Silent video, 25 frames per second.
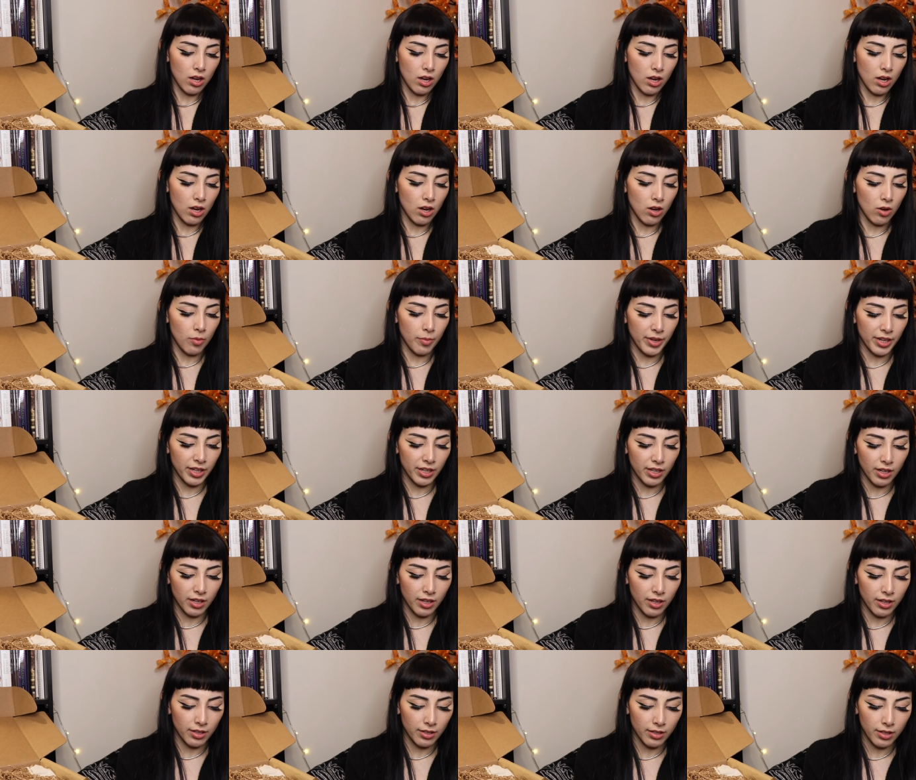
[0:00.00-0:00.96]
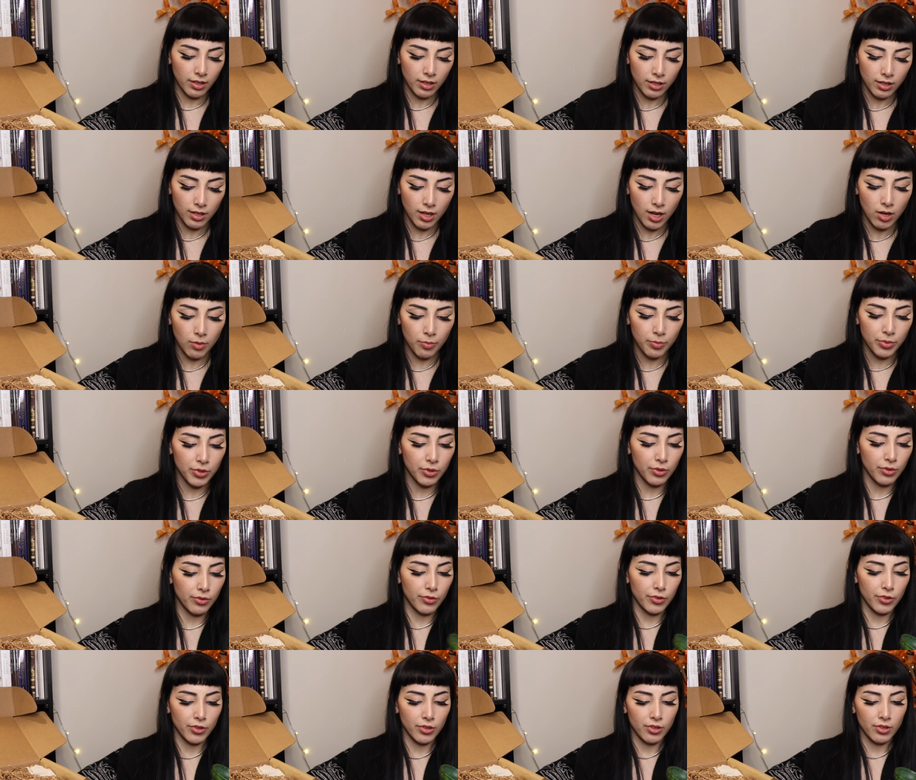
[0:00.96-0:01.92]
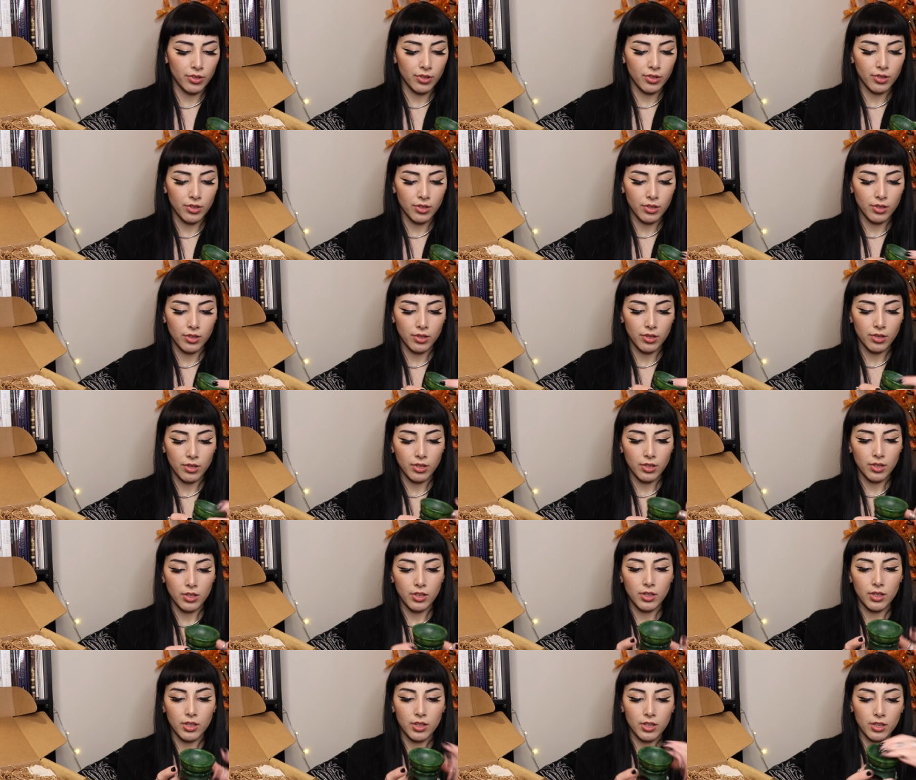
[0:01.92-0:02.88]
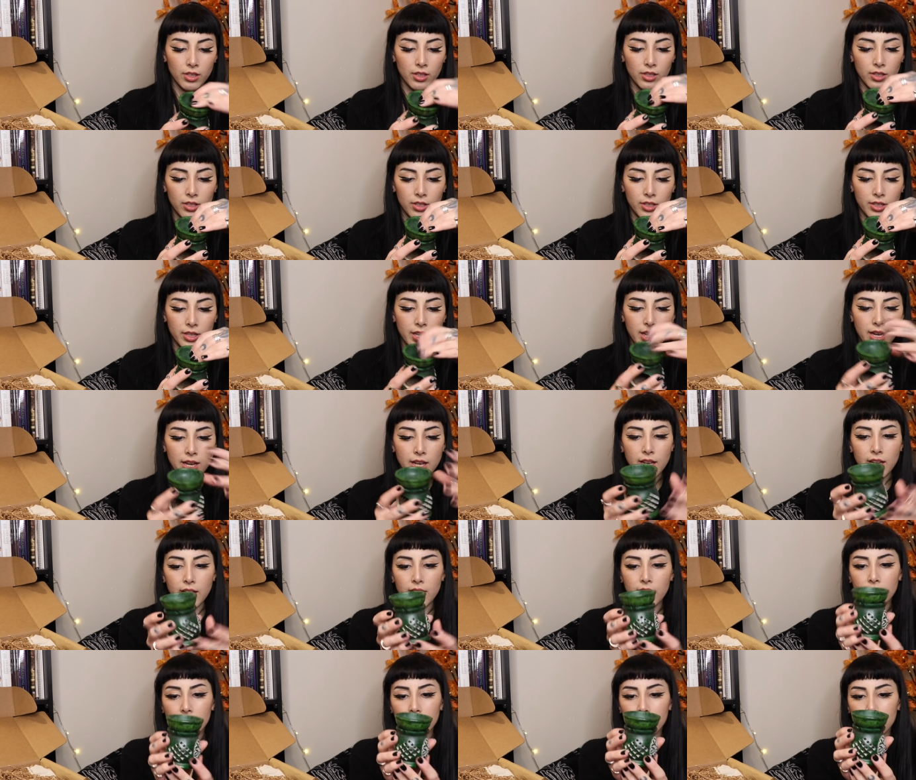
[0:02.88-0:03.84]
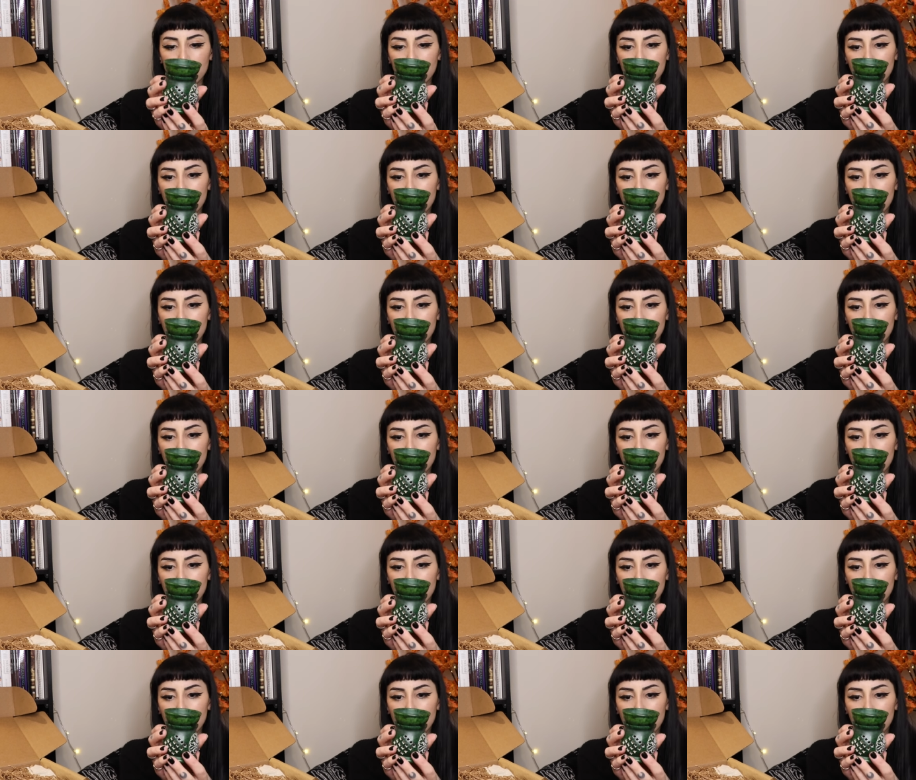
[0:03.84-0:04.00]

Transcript: Oh my God, how beautiful. Look at that.